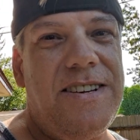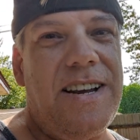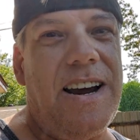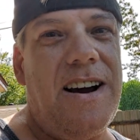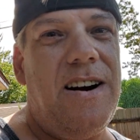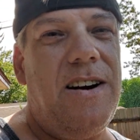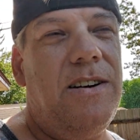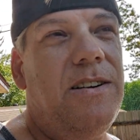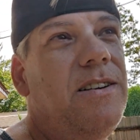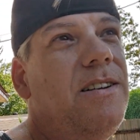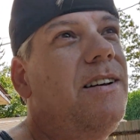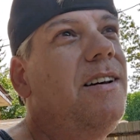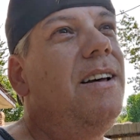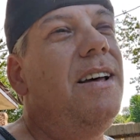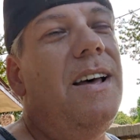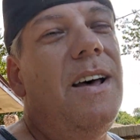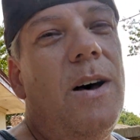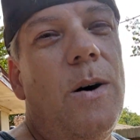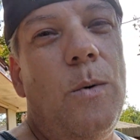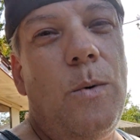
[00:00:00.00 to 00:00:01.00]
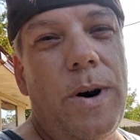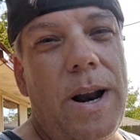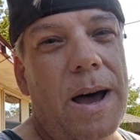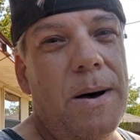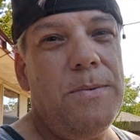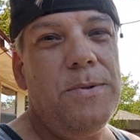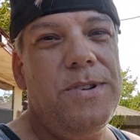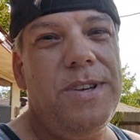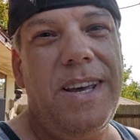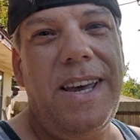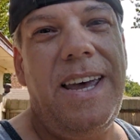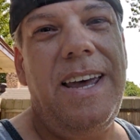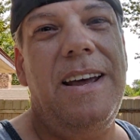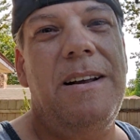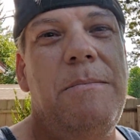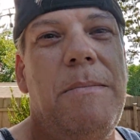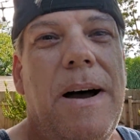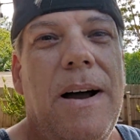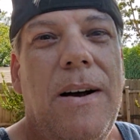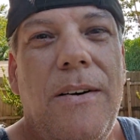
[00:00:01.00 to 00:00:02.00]
iron. When I was a kid,
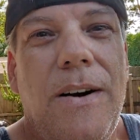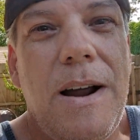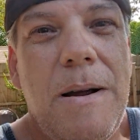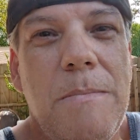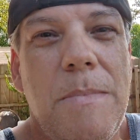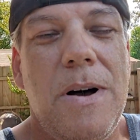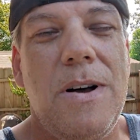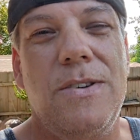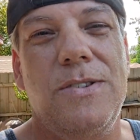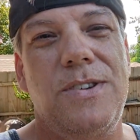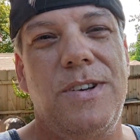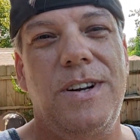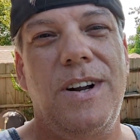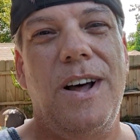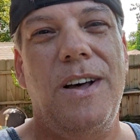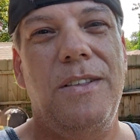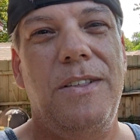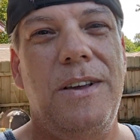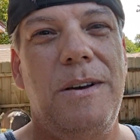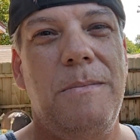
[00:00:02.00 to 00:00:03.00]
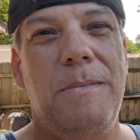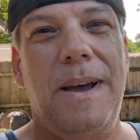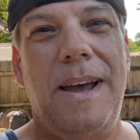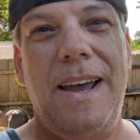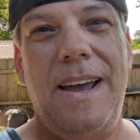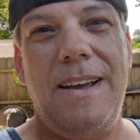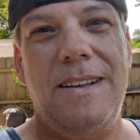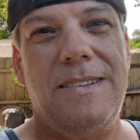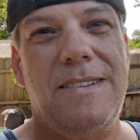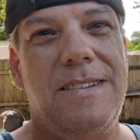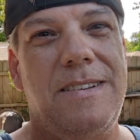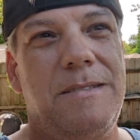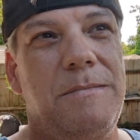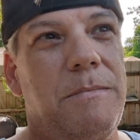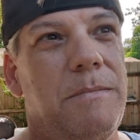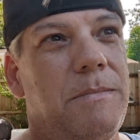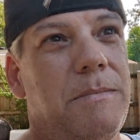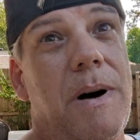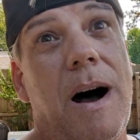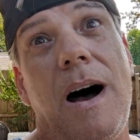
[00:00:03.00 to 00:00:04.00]
my grandmas and all them aunts,
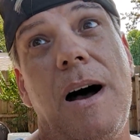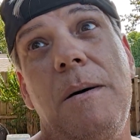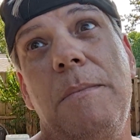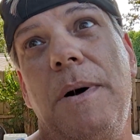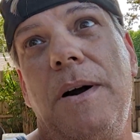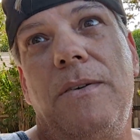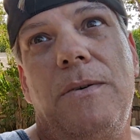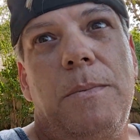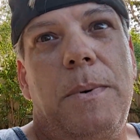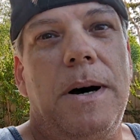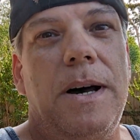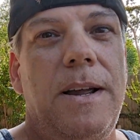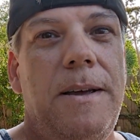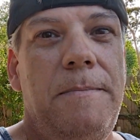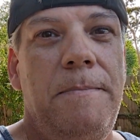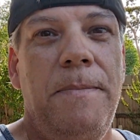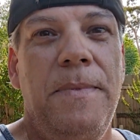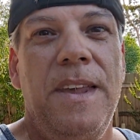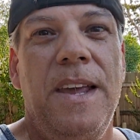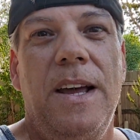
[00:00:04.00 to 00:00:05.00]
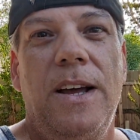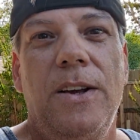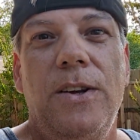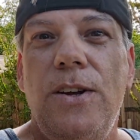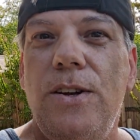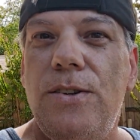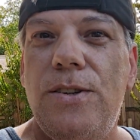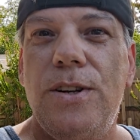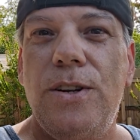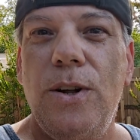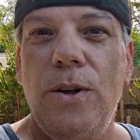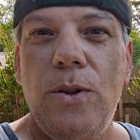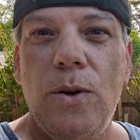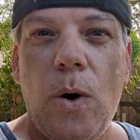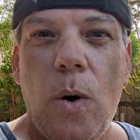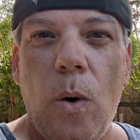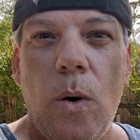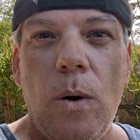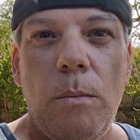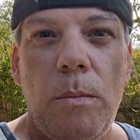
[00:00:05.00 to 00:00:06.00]
mom, everybody used to do the
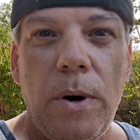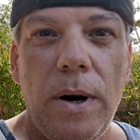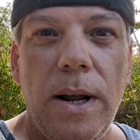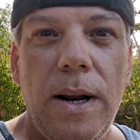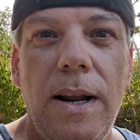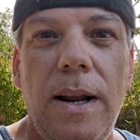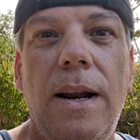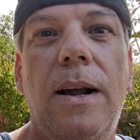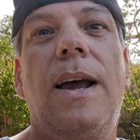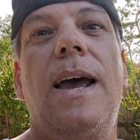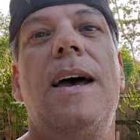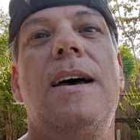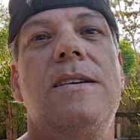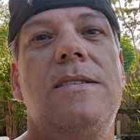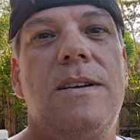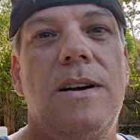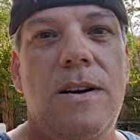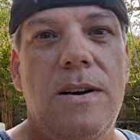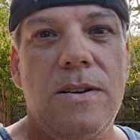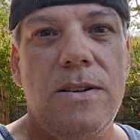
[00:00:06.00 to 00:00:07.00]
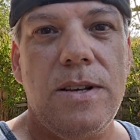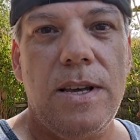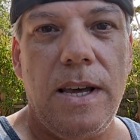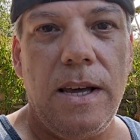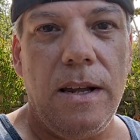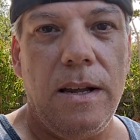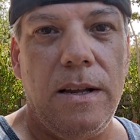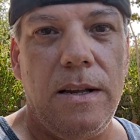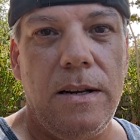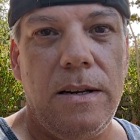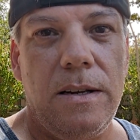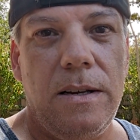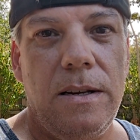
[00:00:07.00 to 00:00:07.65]
cornbread in a cast iron skillet.